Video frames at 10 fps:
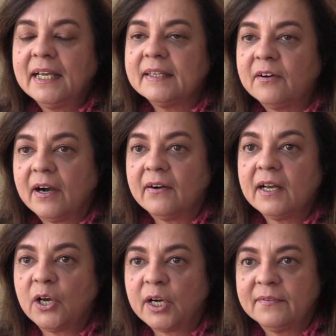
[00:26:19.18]
there are a
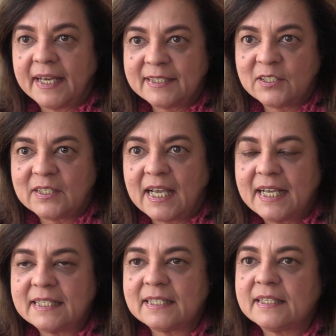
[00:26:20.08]
lot of
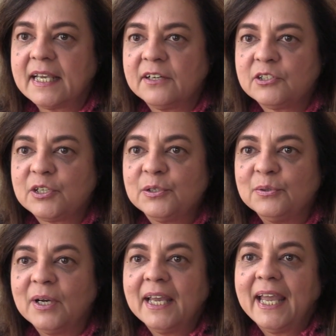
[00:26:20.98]
exercises there
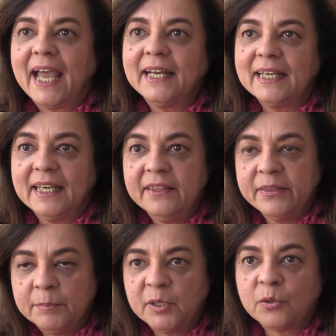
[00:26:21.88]
too. And in
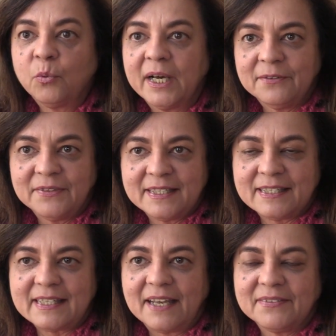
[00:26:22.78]
the book, What If
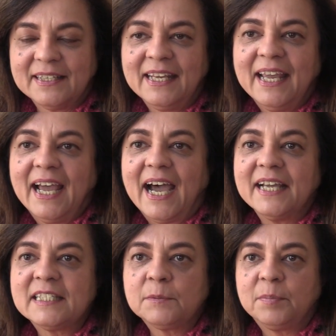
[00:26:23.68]
This Is Heaven,
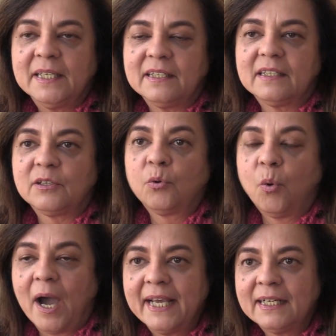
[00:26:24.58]
I speak
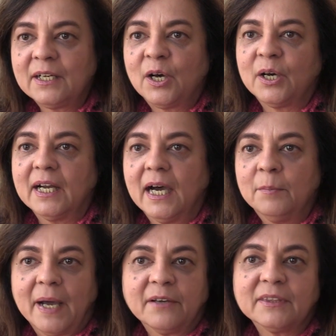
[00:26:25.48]
quite a lot
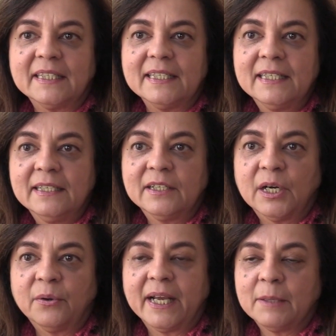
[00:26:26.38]
about the
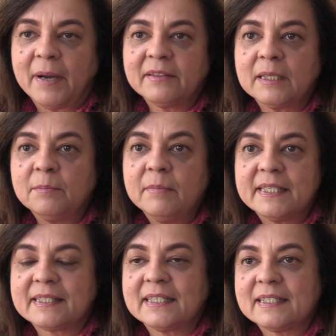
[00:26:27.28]
ego and about the
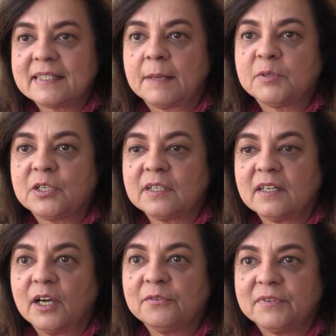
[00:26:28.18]

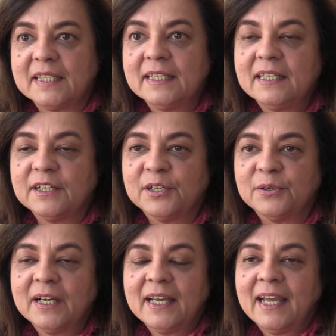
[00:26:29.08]
misconception of the
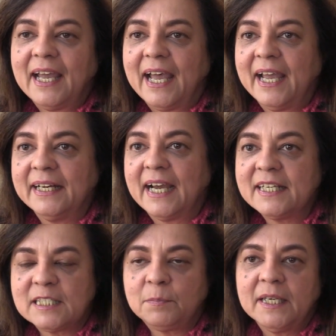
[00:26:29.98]
ego. And
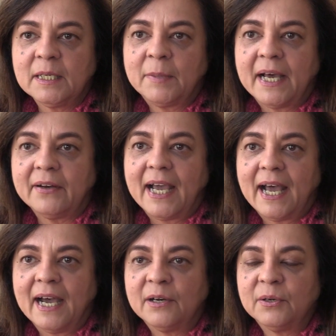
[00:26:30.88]
I speak about
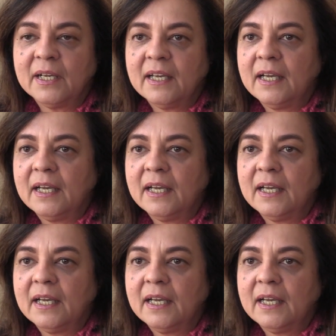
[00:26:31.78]
how